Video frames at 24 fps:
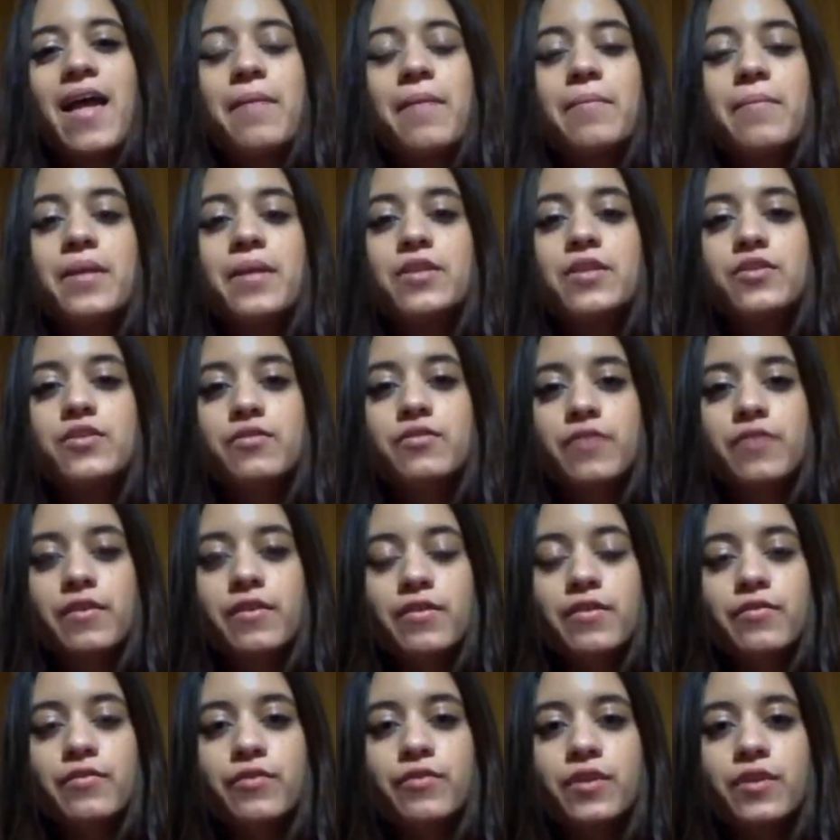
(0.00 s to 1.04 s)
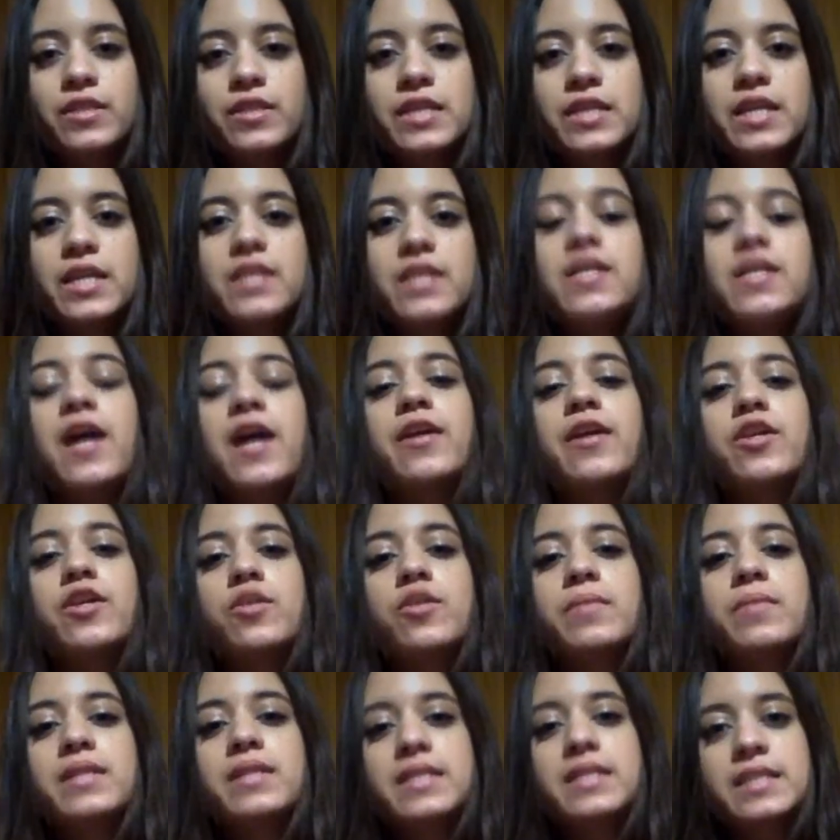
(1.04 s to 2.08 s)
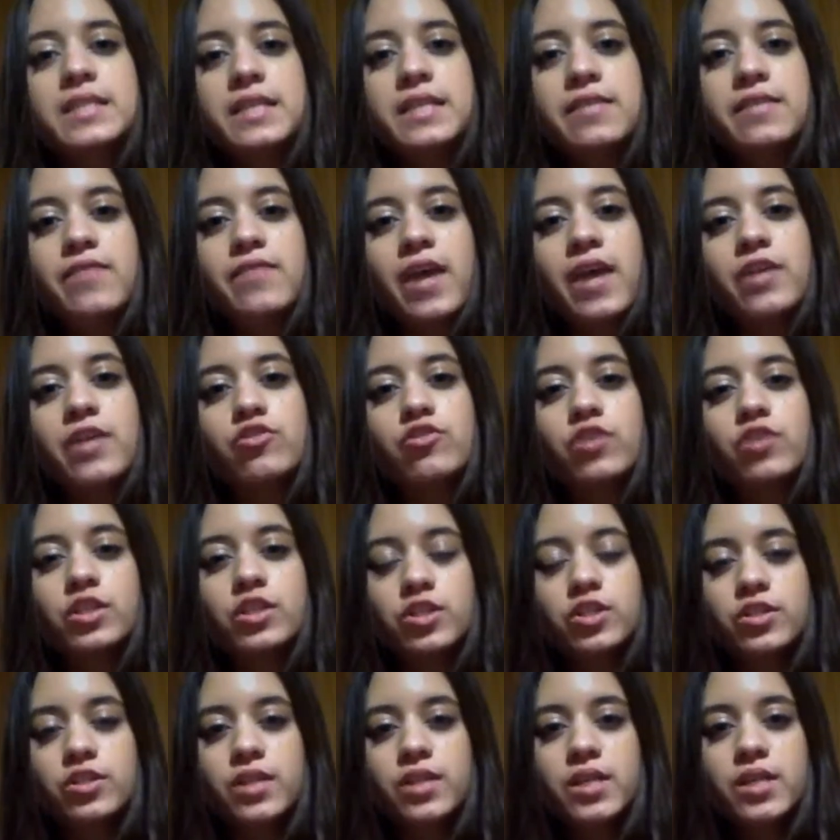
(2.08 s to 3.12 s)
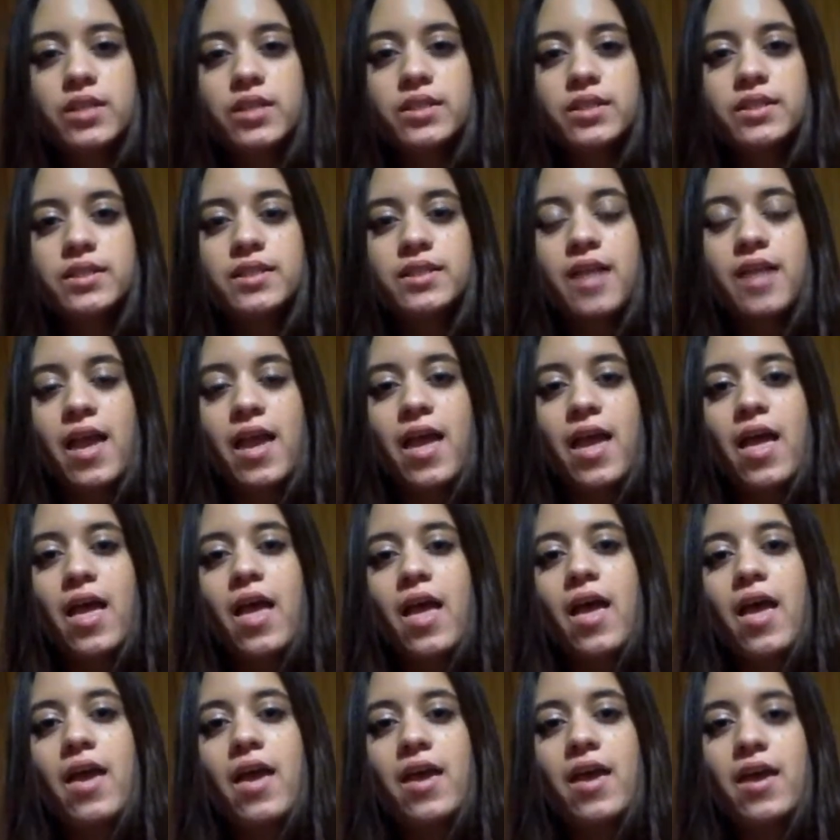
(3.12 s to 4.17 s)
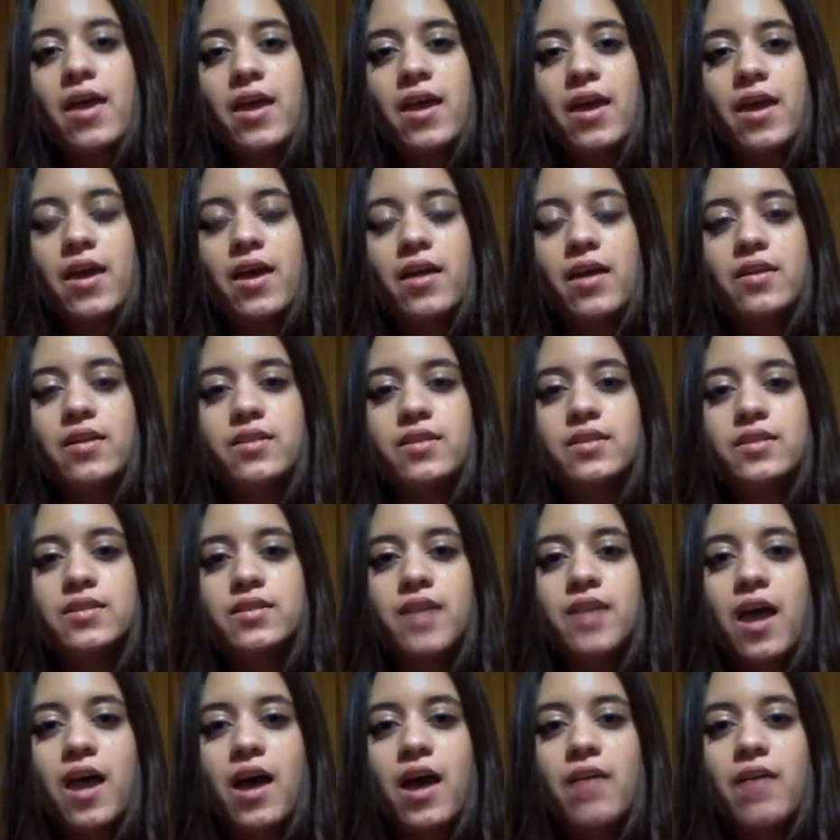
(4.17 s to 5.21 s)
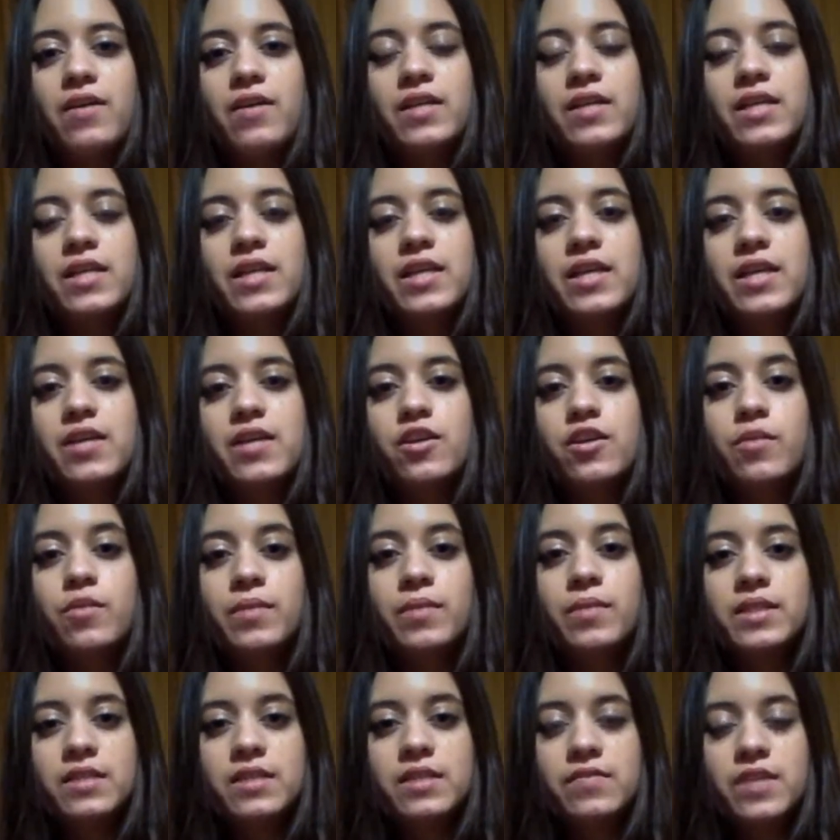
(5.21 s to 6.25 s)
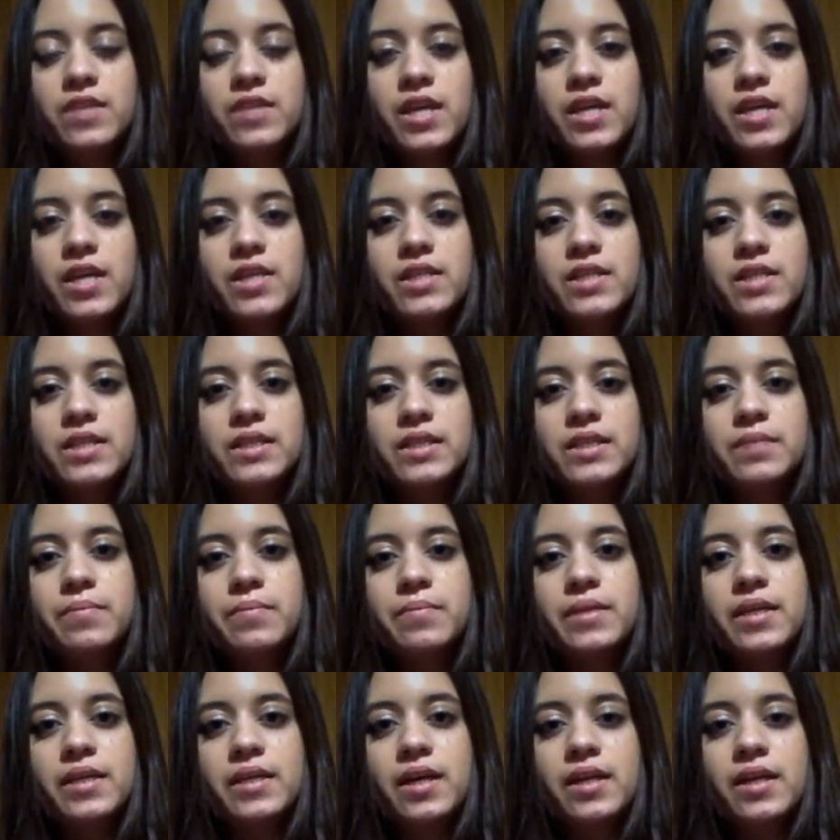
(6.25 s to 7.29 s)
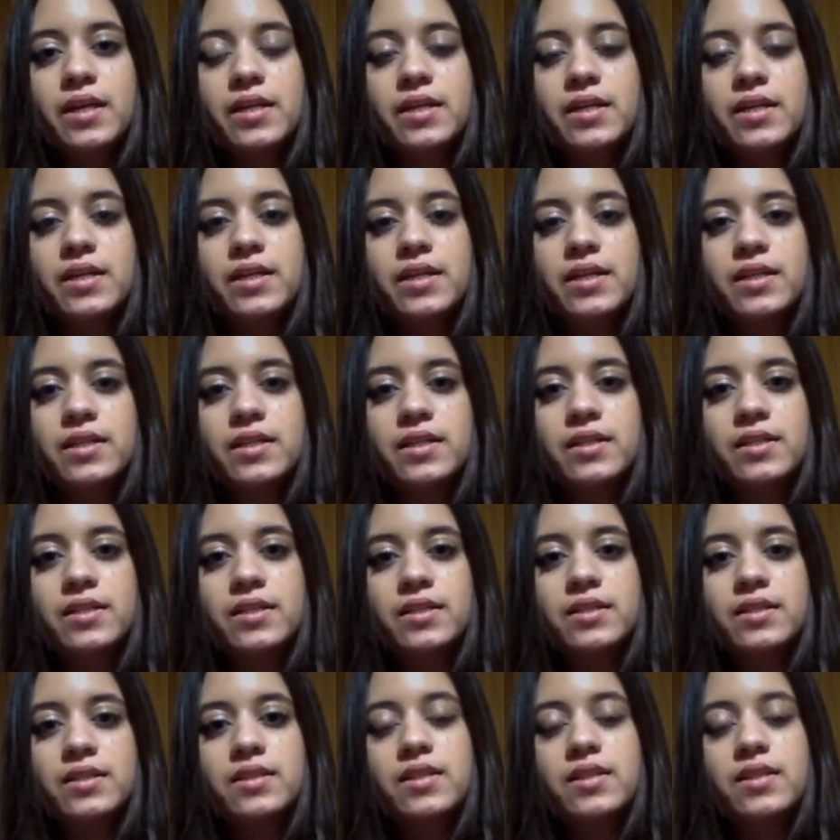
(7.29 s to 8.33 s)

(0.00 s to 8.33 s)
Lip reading: My two favorite folk tales are cumulative and trickster tales, and I really like cumulative tales because